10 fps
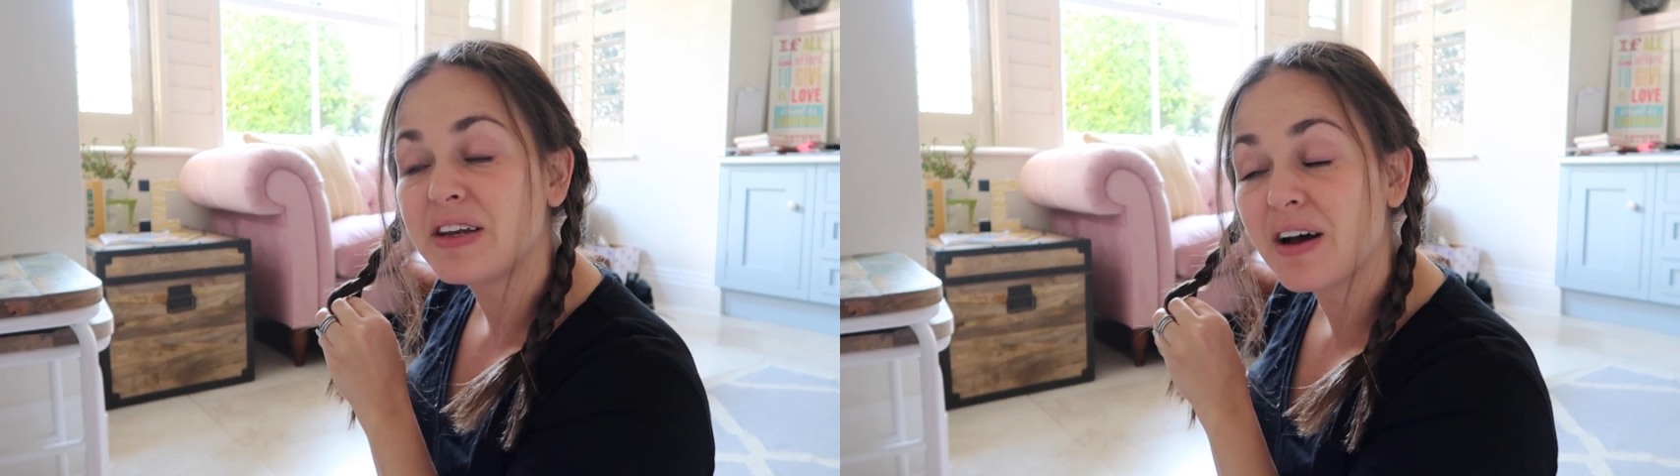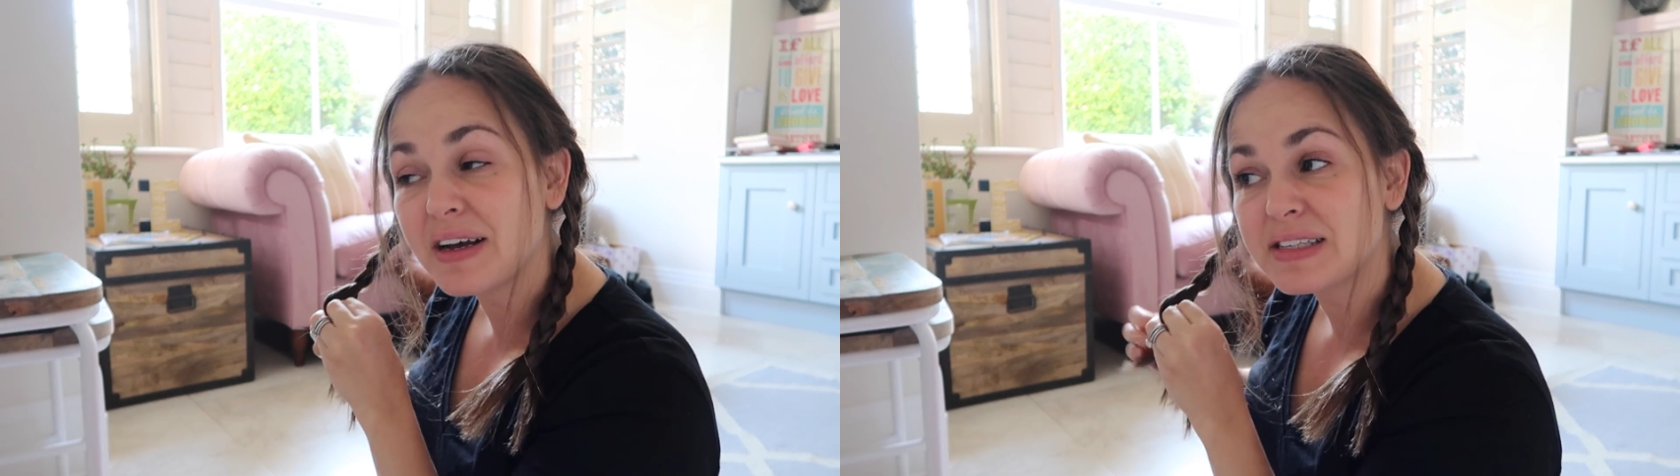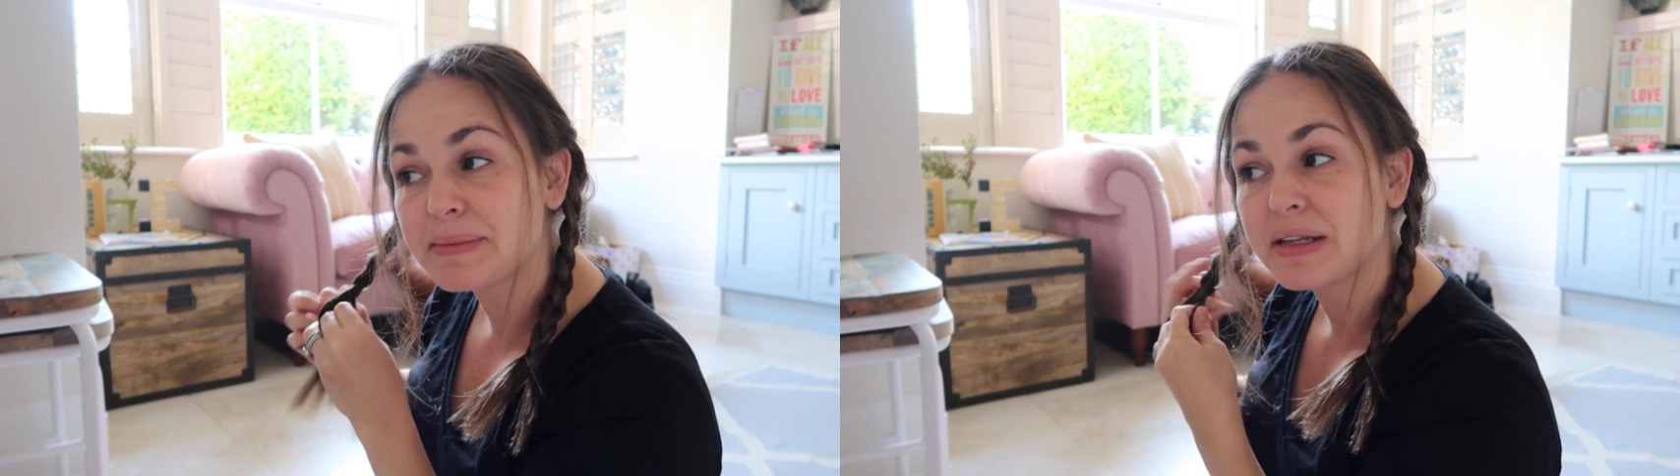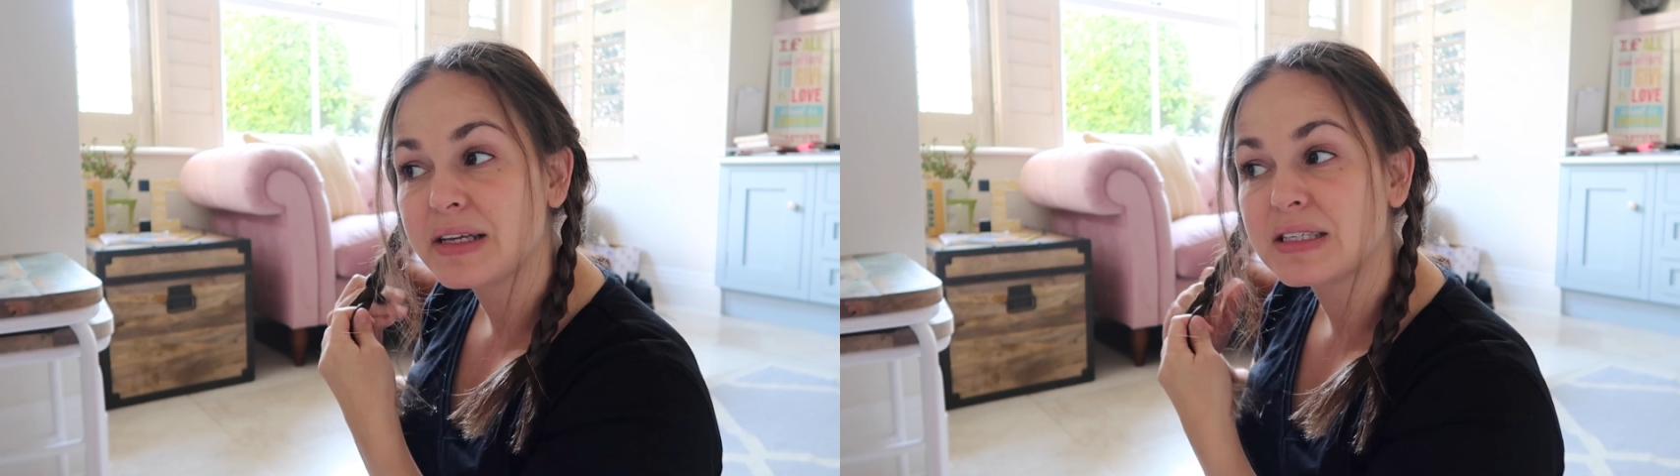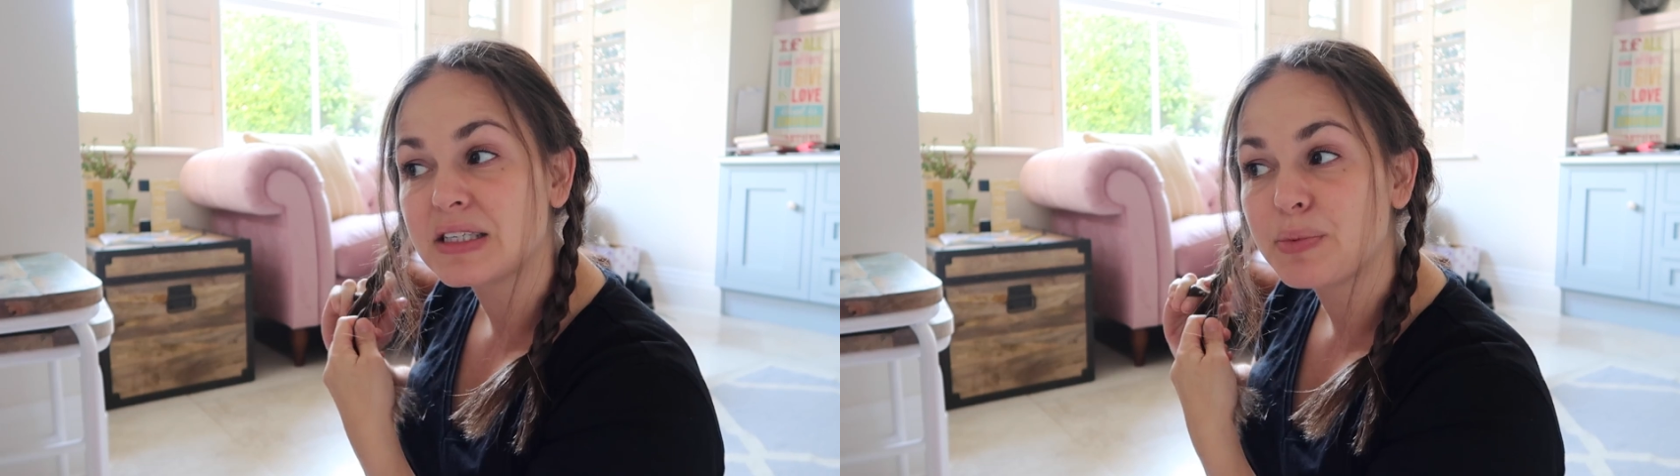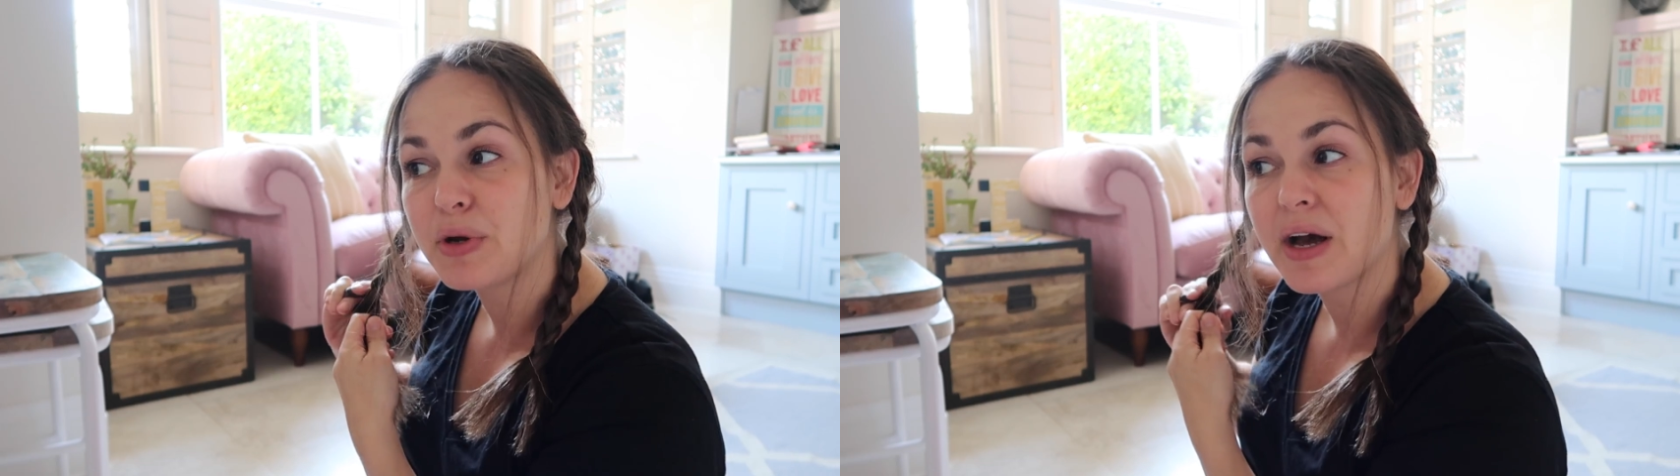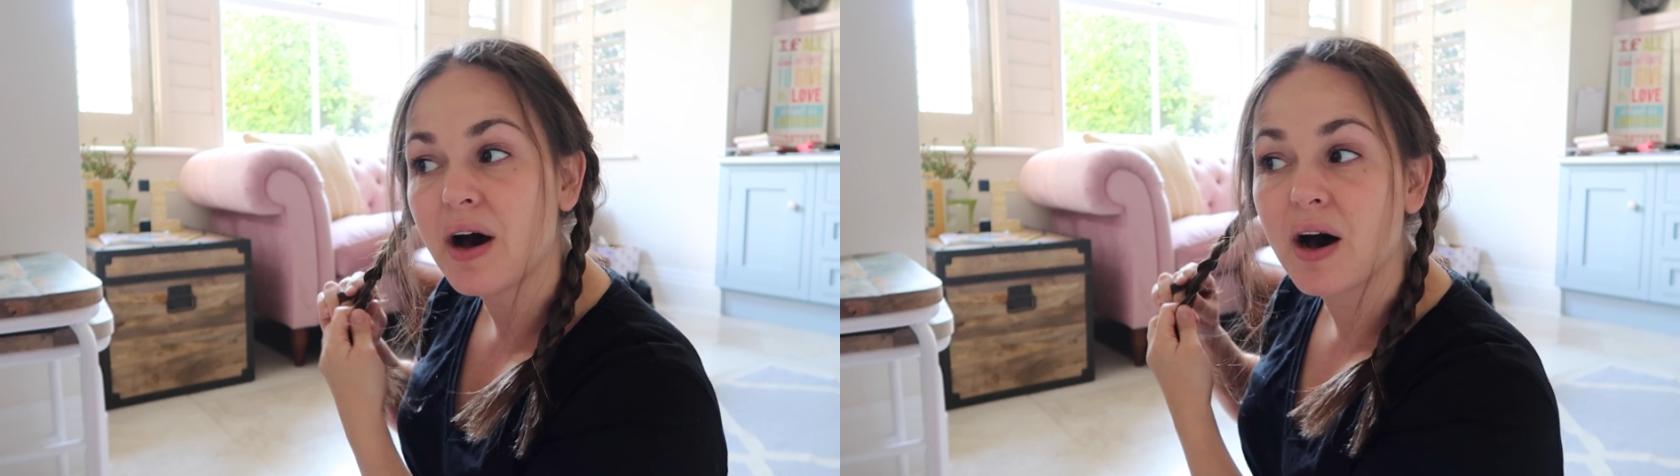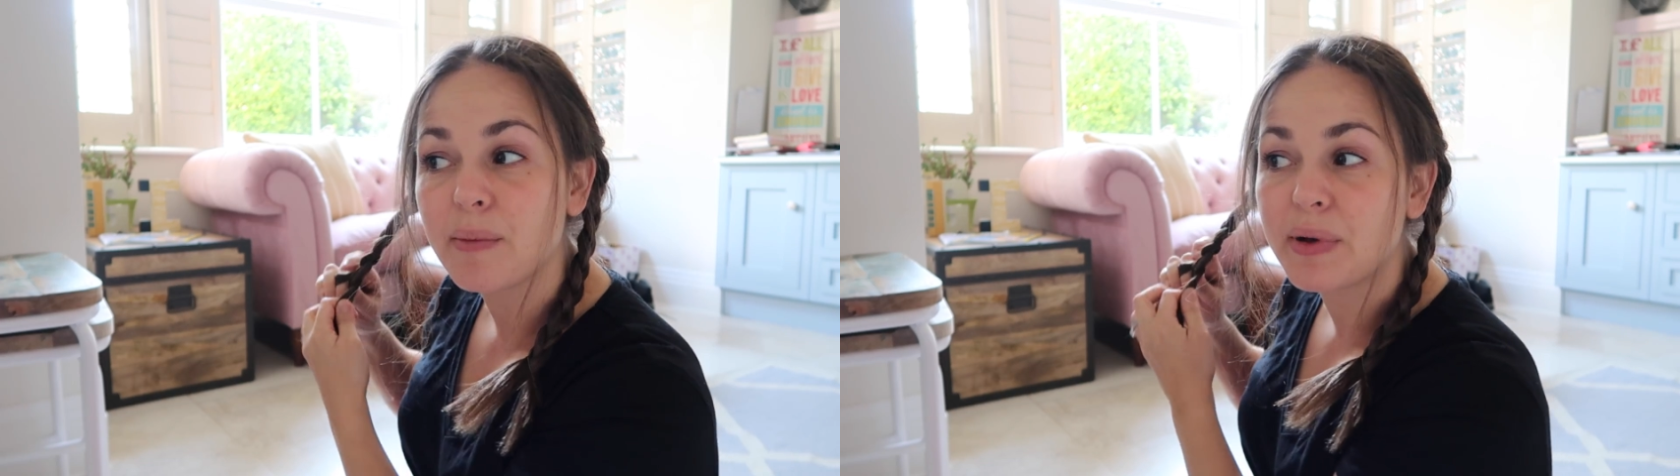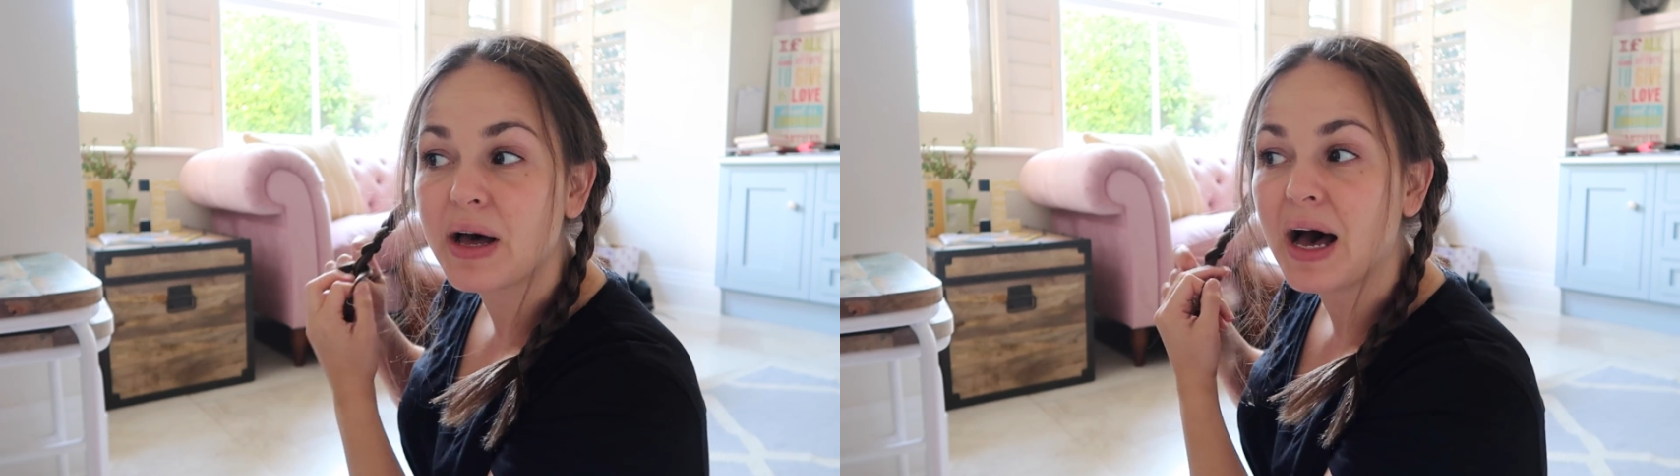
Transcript: nice thing about this is you put it up